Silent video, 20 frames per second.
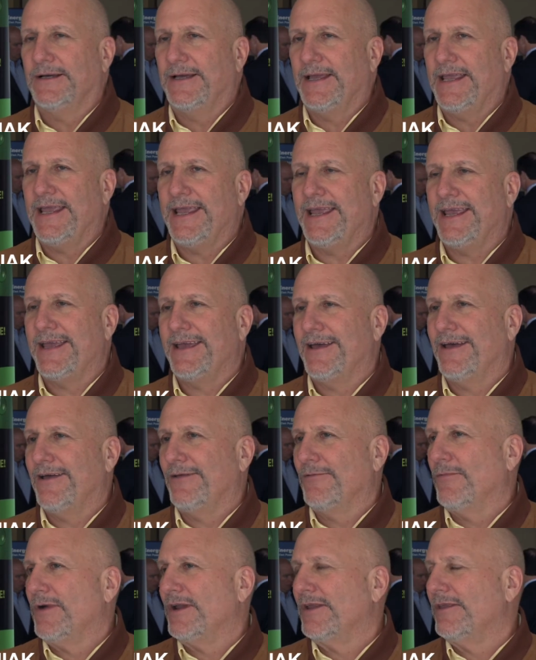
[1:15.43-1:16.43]

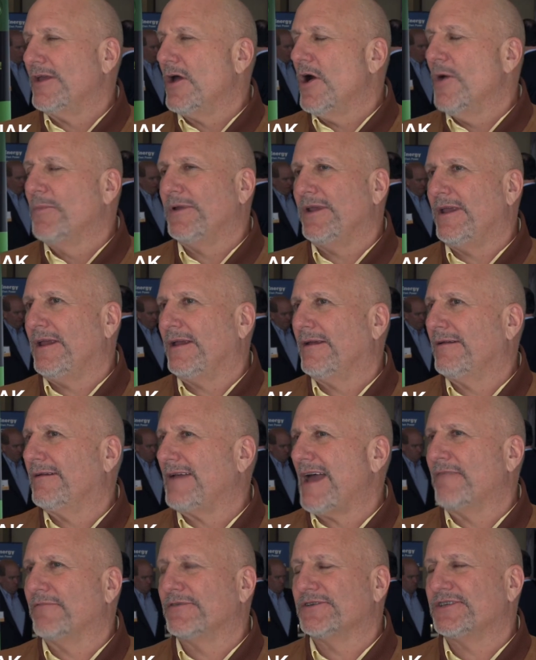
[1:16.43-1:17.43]
And one of the opening
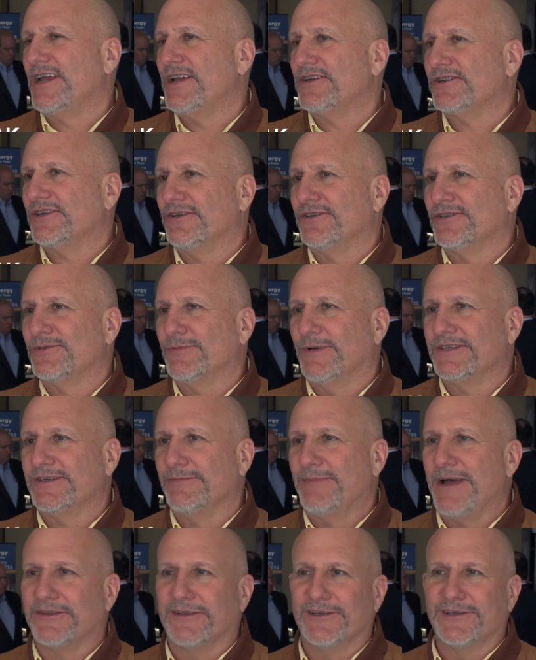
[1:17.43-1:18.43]
conversations was
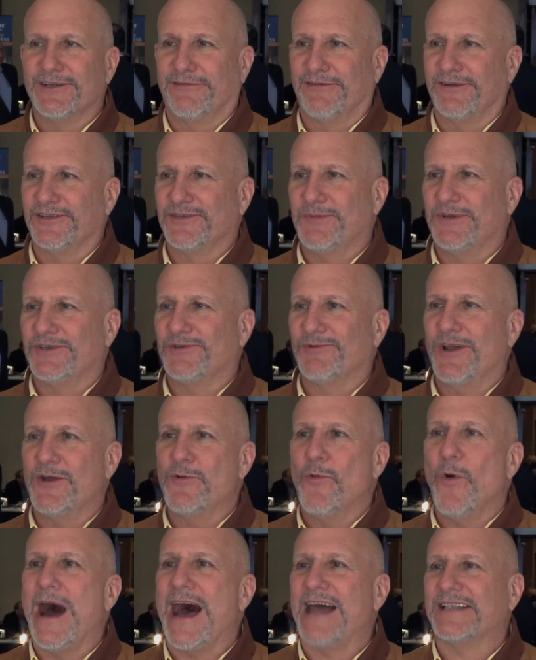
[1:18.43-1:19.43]
about the difference
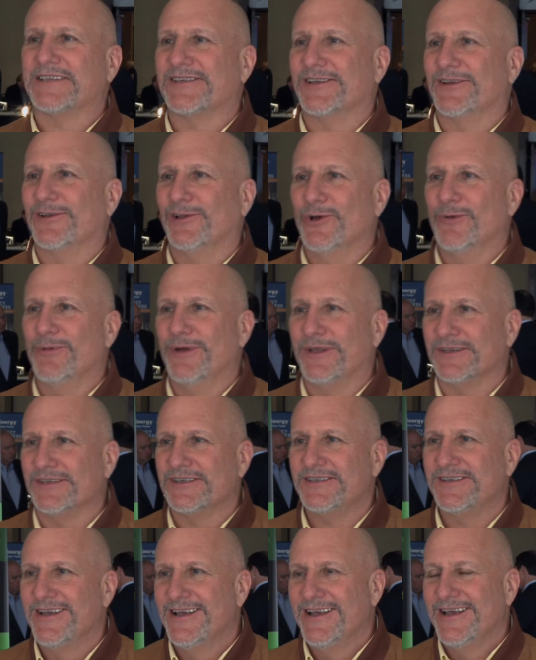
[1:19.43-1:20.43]
between watts and
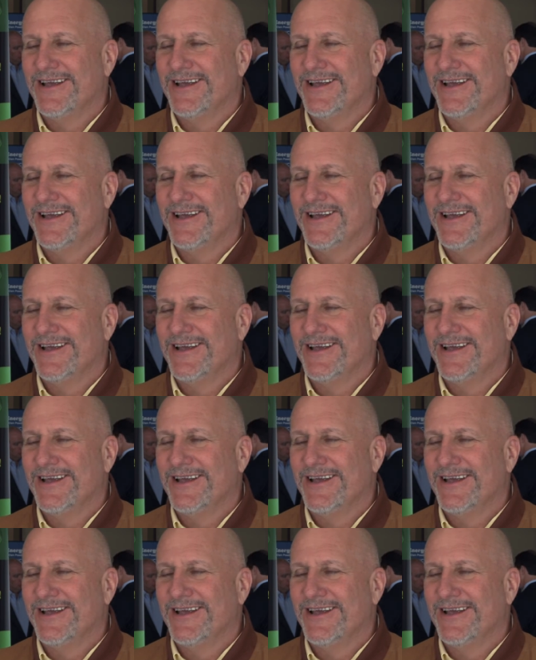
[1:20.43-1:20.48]
lumens.